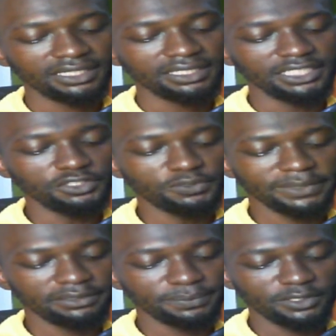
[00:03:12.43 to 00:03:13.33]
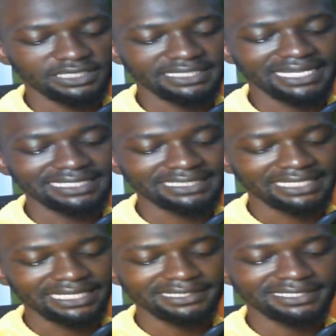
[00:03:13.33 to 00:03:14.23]
Newspaper reports that
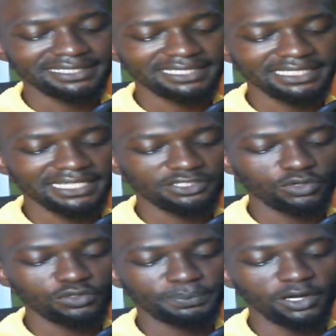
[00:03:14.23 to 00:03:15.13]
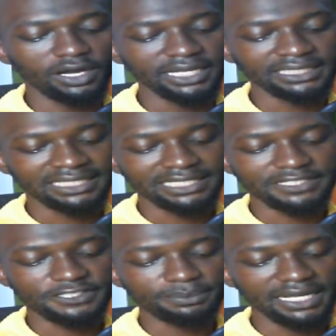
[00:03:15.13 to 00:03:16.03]
a 16-year-old boy,
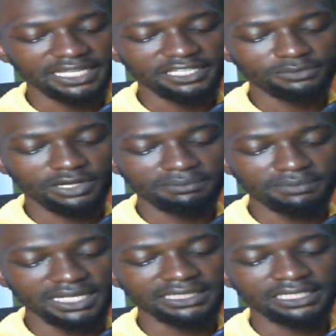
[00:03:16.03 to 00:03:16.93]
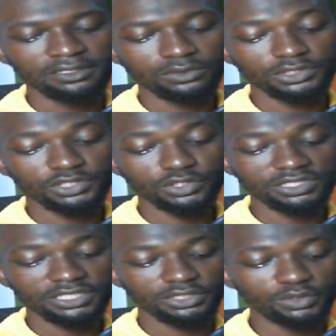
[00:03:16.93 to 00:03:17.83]
Ismail Muhammad, was
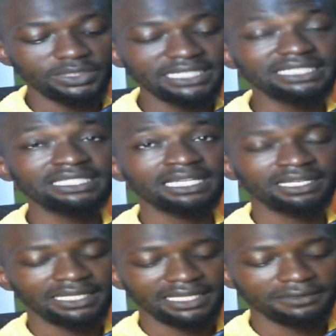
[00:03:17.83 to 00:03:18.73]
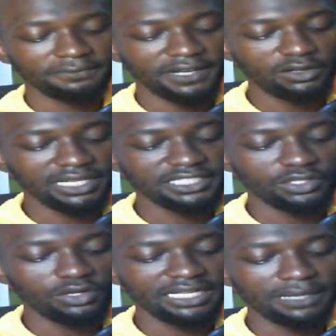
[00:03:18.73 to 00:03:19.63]
shot during a violent
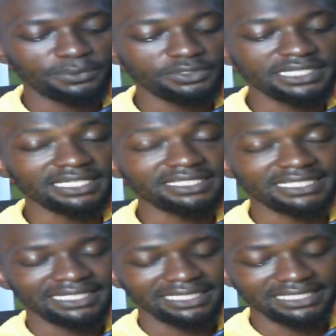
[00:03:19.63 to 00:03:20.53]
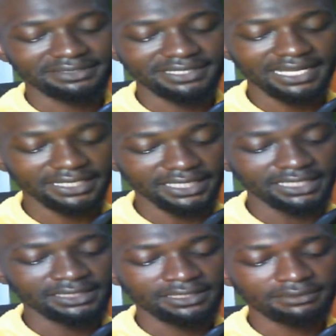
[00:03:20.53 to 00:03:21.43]
hunger protest in Zaria
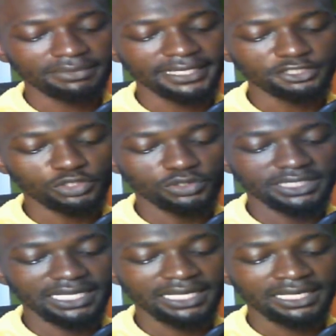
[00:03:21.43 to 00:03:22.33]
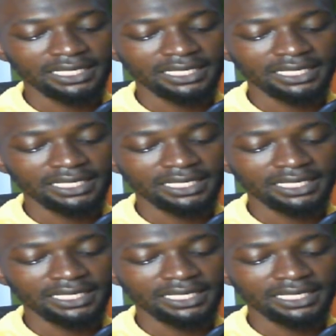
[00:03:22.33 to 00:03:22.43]
by a soldier